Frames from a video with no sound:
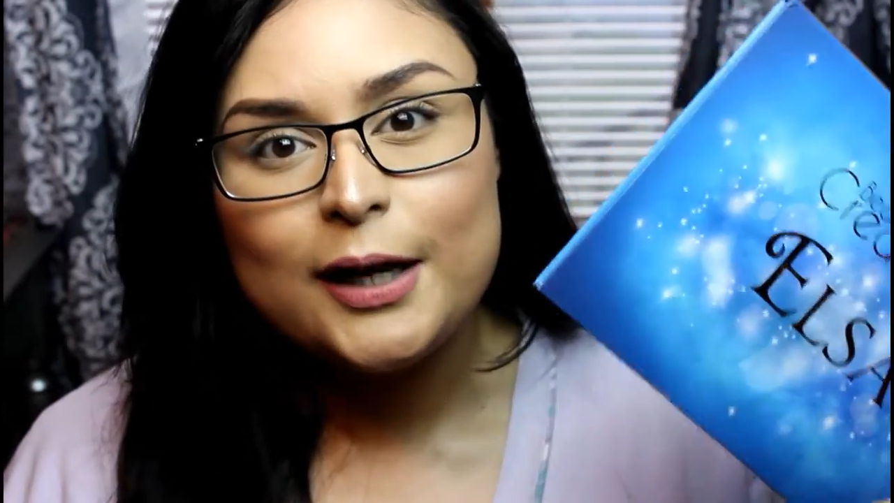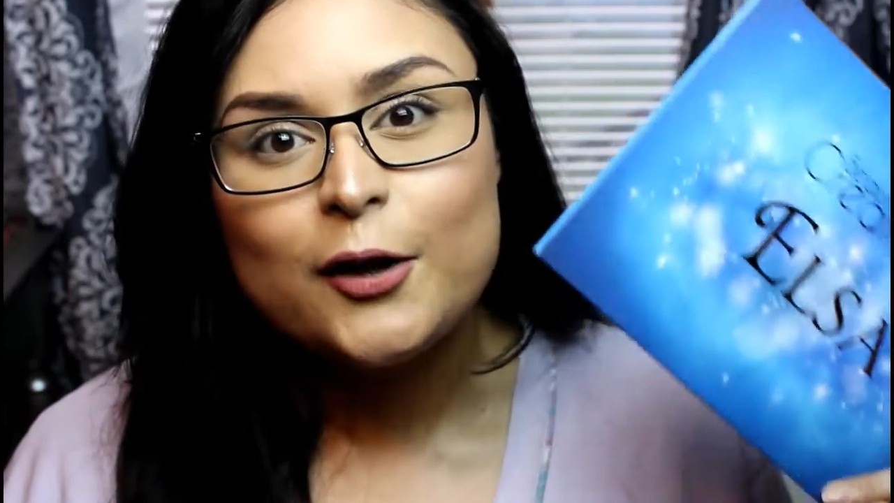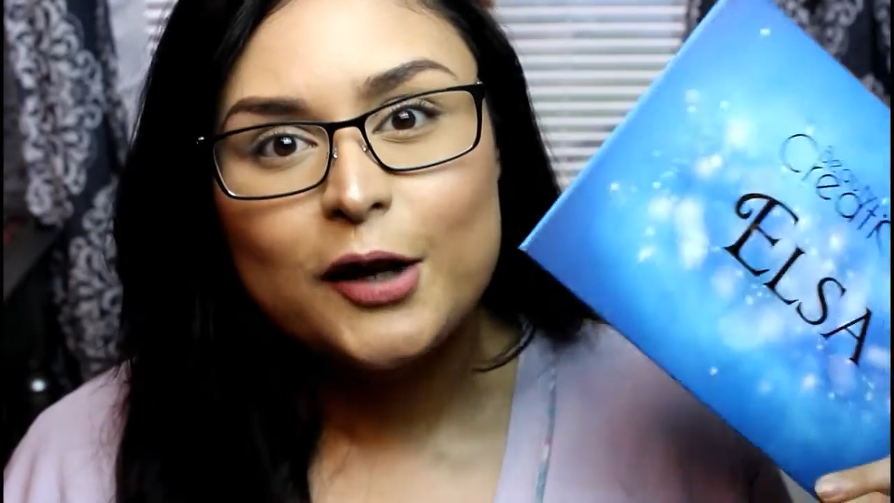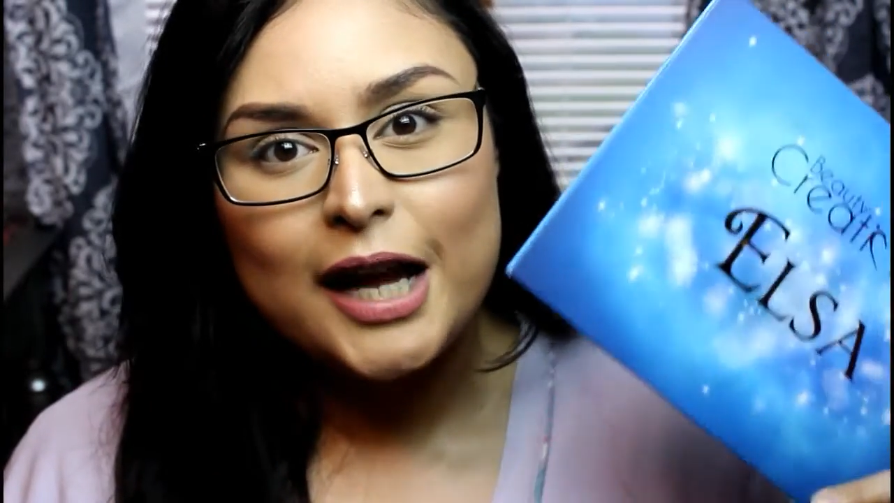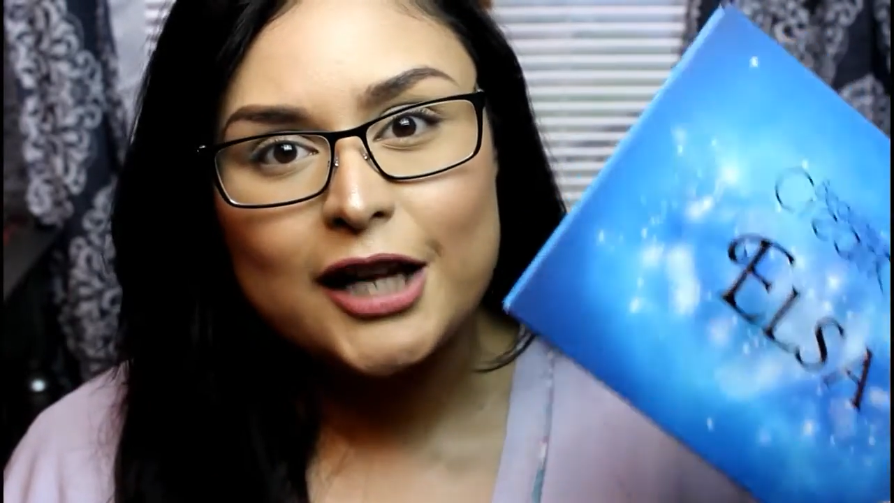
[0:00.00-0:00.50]

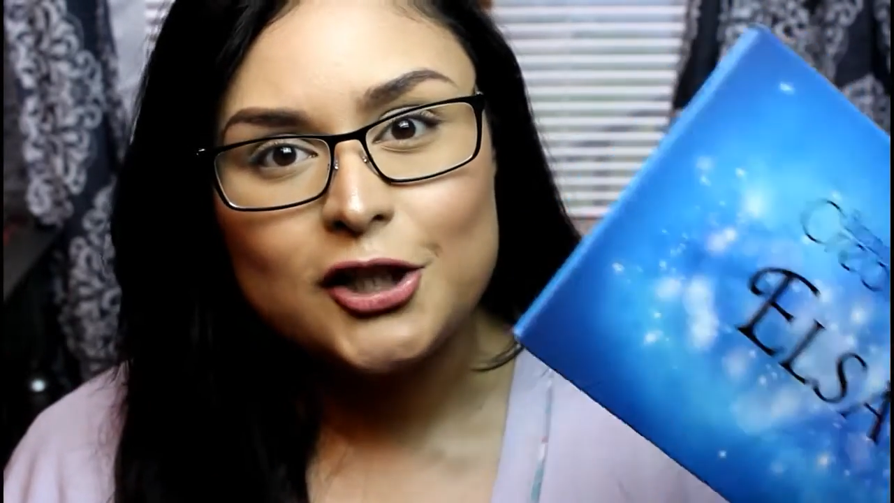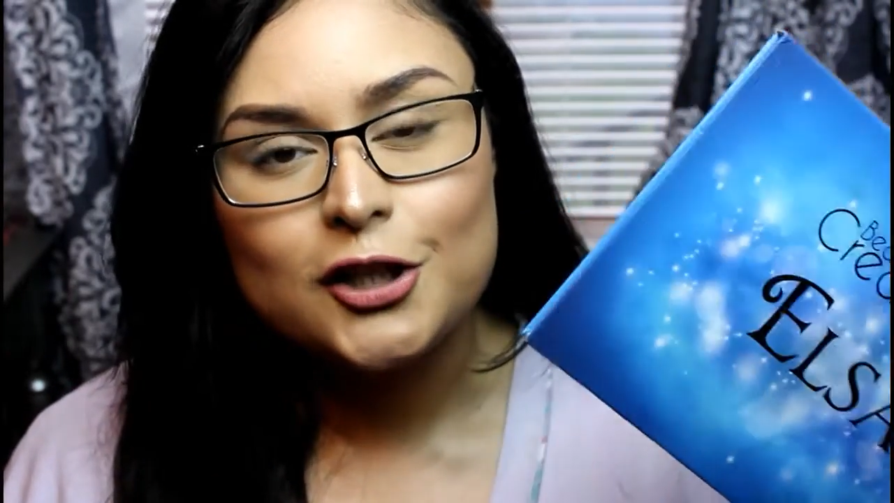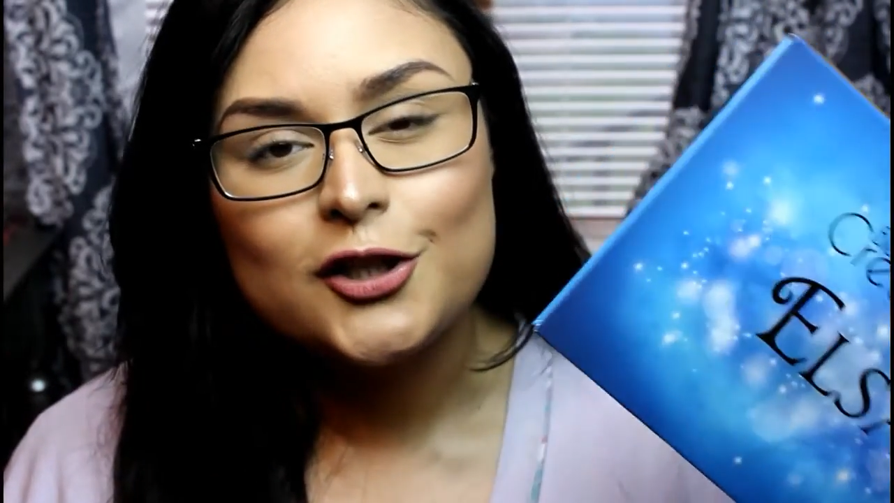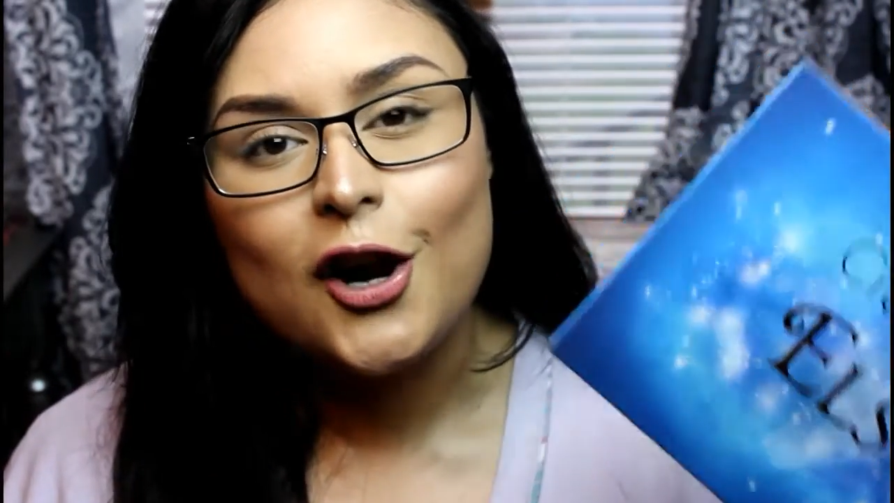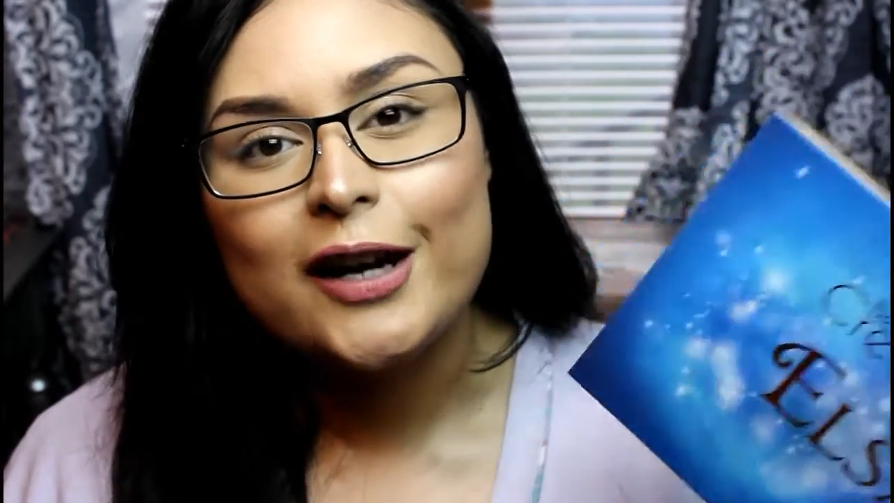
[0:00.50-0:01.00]

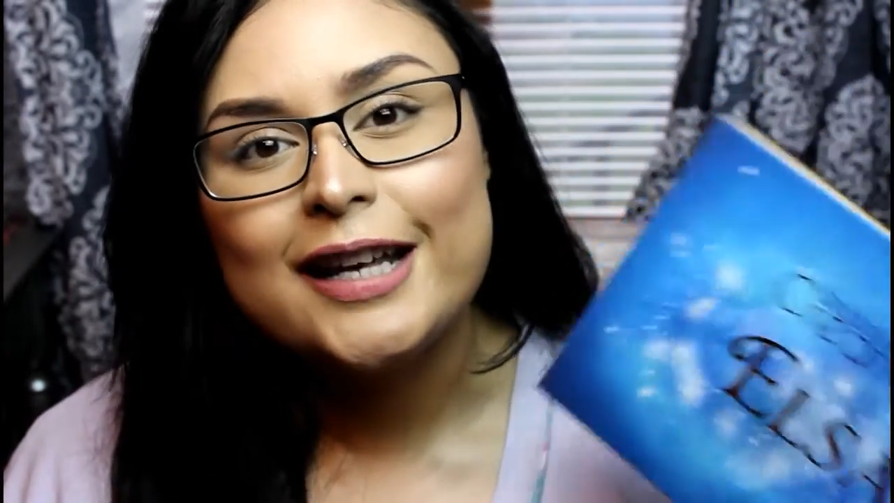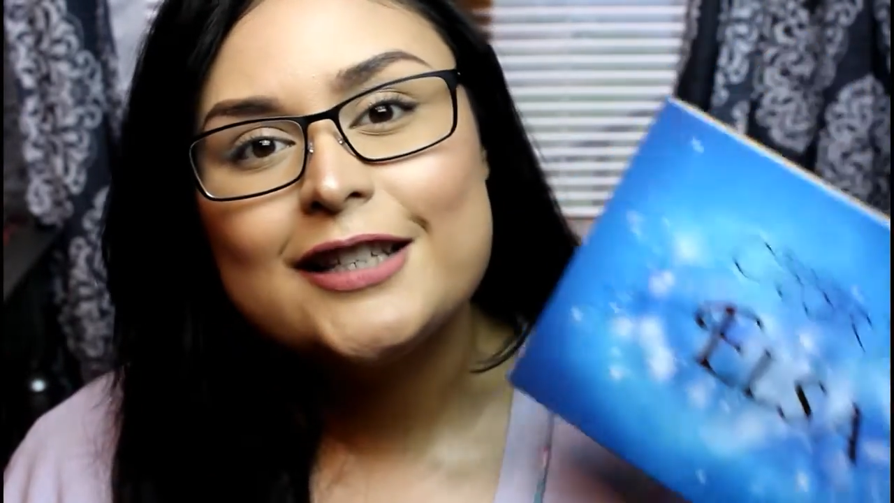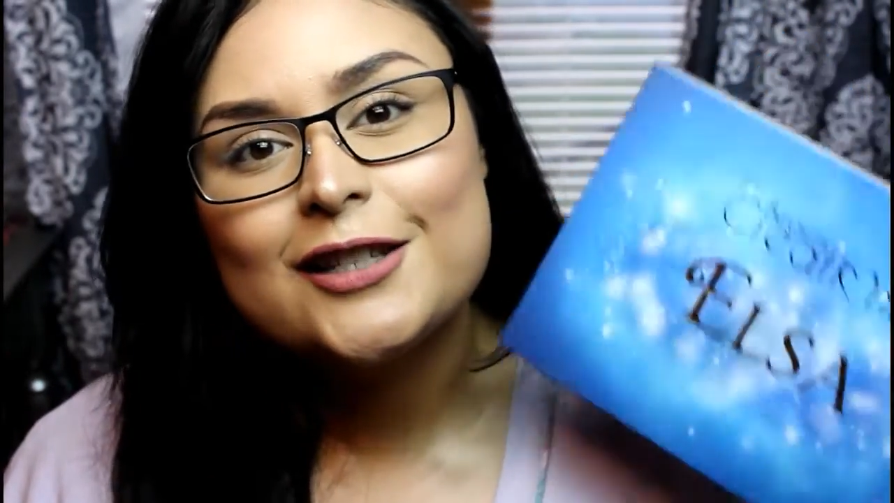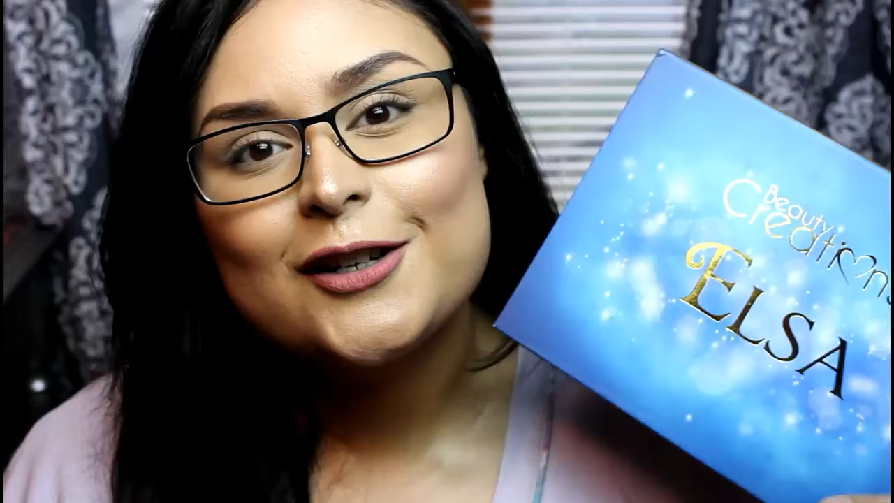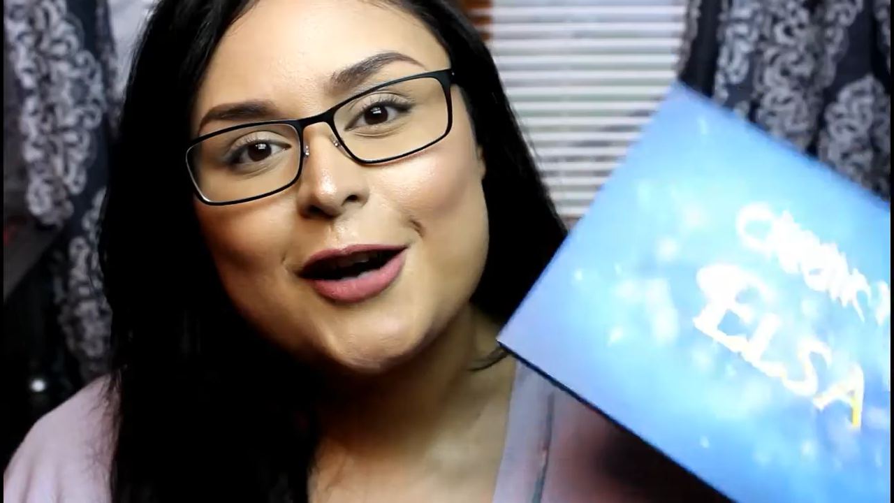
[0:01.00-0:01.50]
Creations on
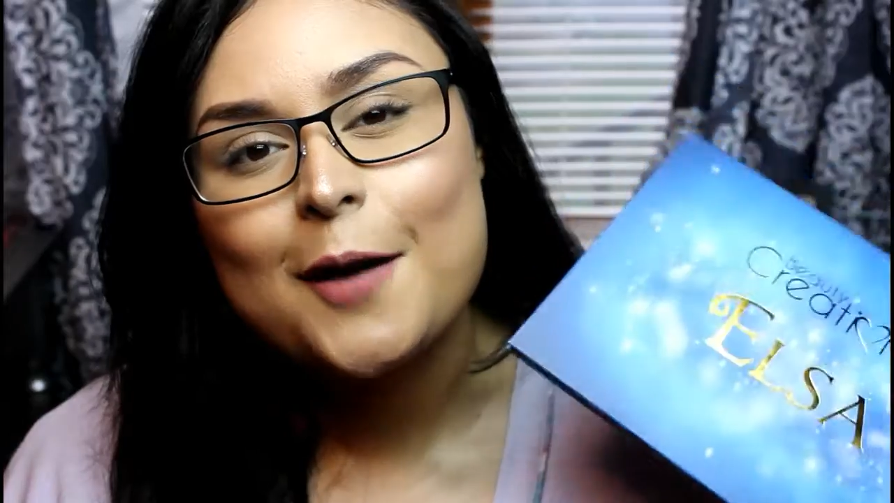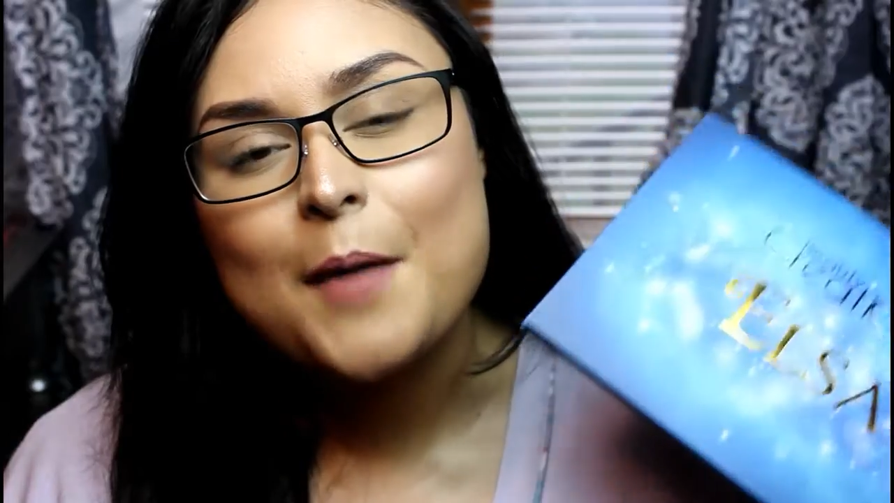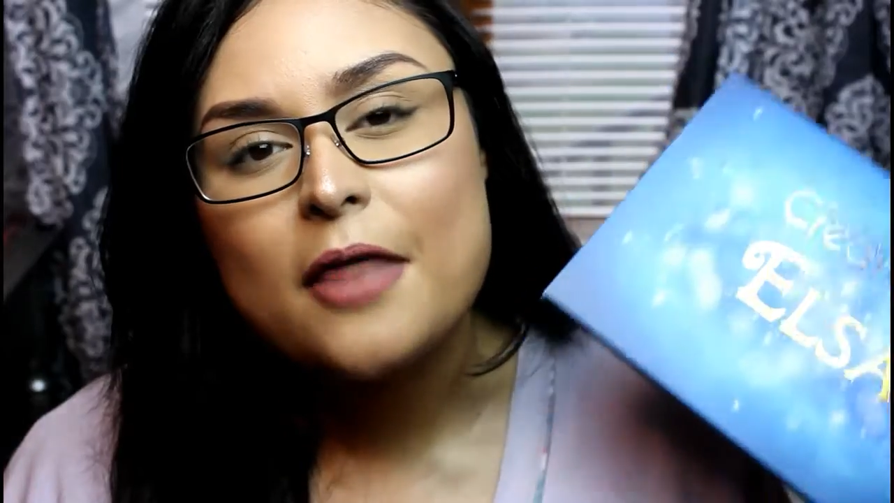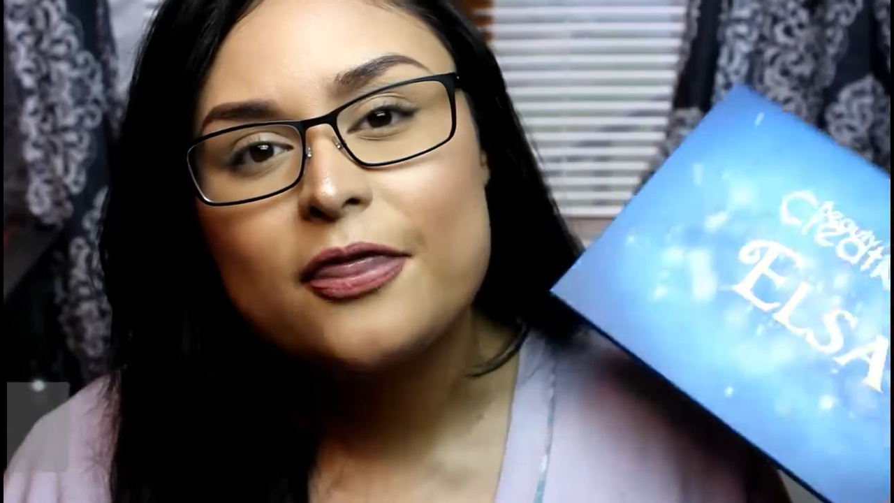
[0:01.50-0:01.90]
Instagram,